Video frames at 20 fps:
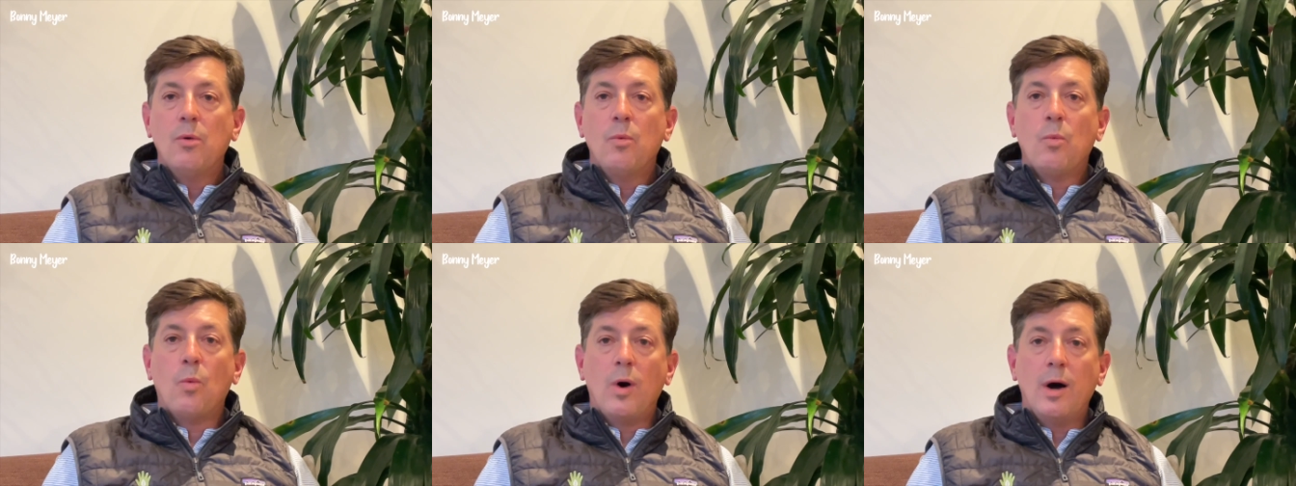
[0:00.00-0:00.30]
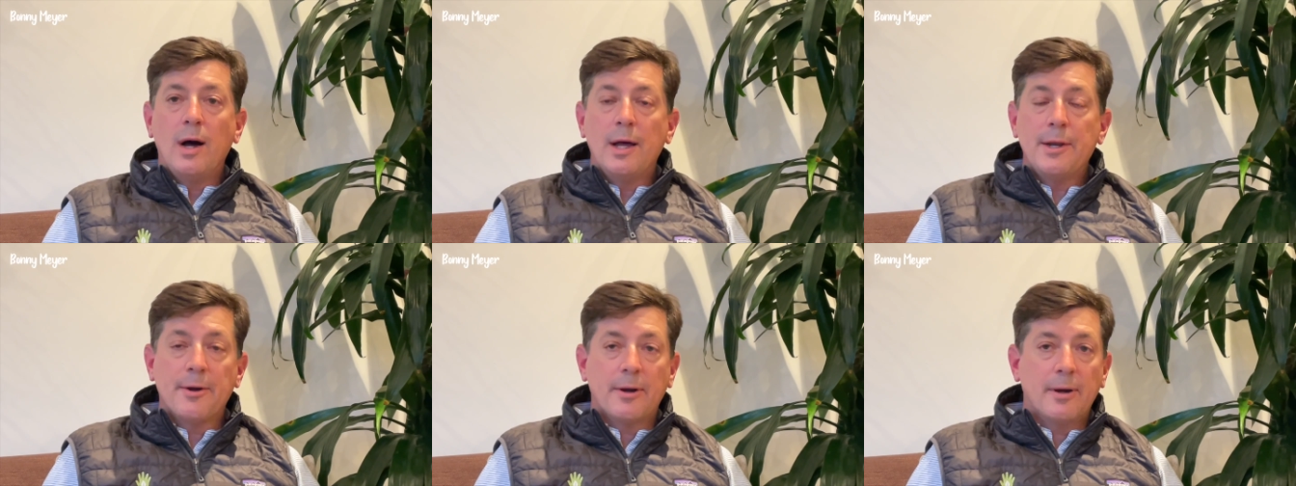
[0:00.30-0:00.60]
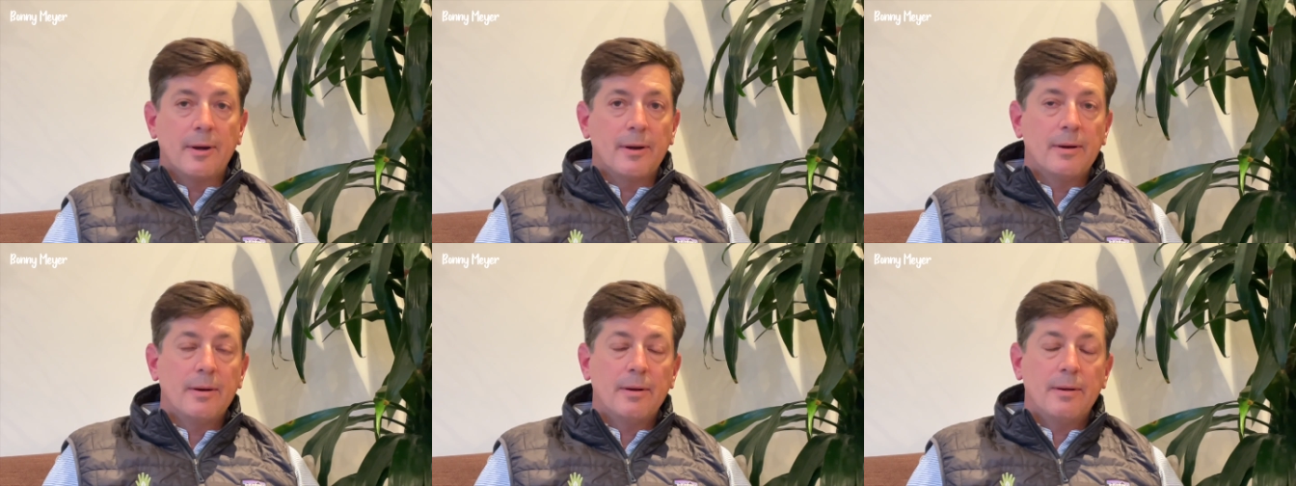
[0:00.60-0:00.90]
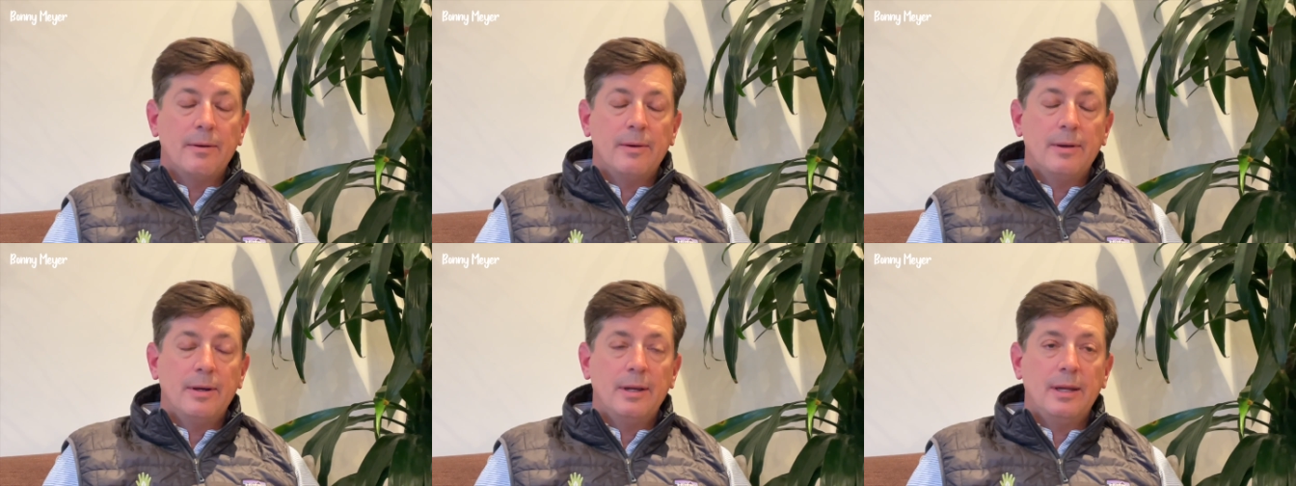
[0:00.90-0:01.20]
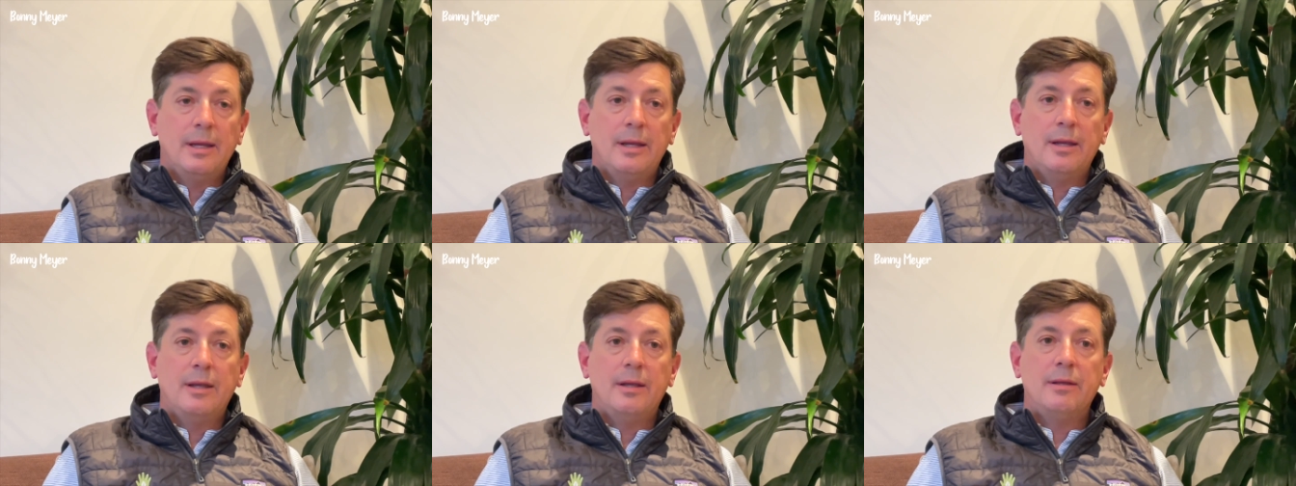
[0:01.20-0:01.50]
Water
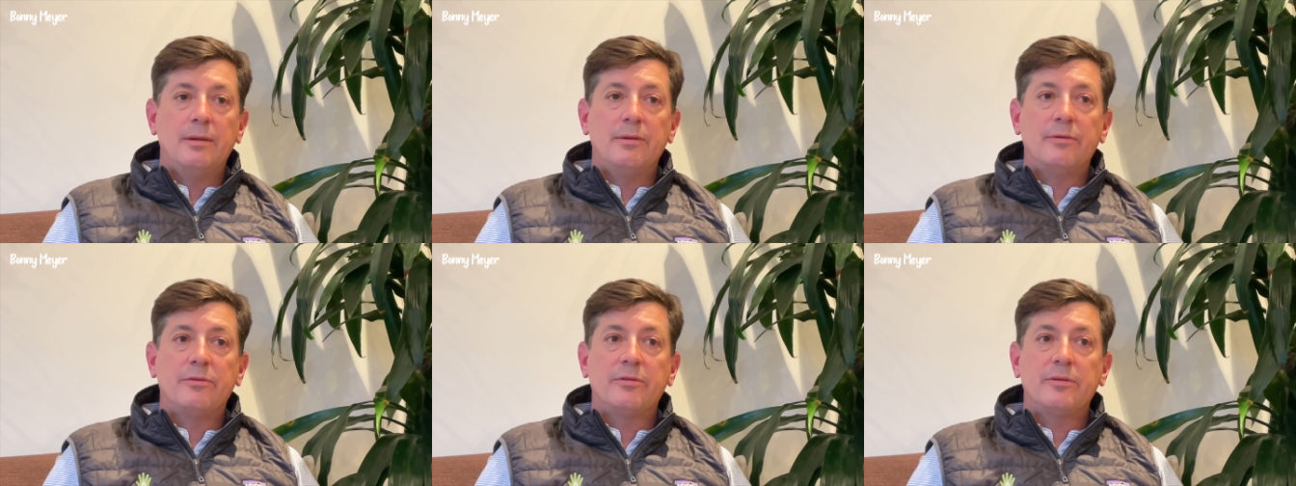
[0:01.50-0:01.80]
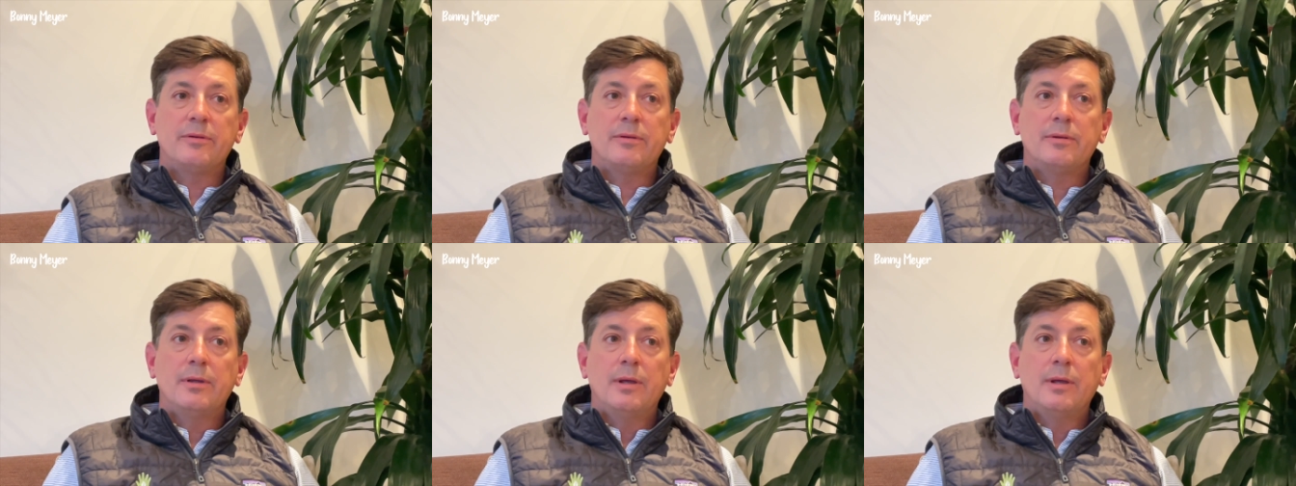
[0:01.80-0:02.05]
is